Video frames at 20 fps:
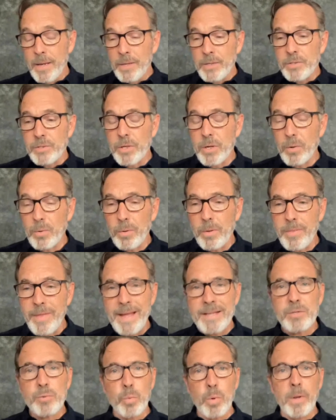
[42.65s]
So
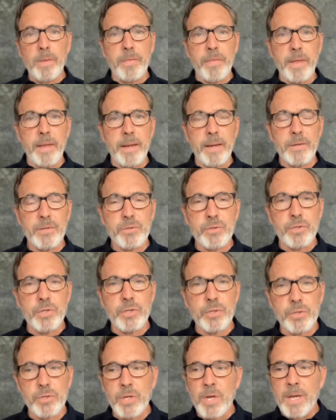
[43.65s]
that's one thing, is
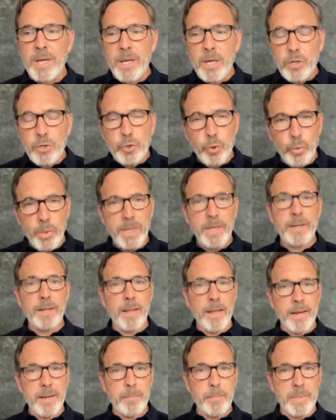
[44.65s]
just treat it
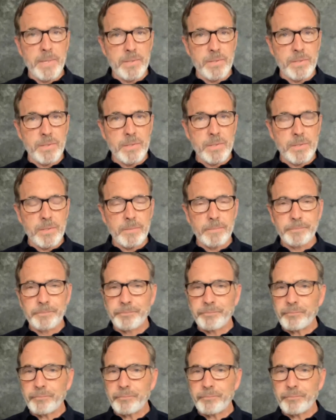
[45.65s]
like a business,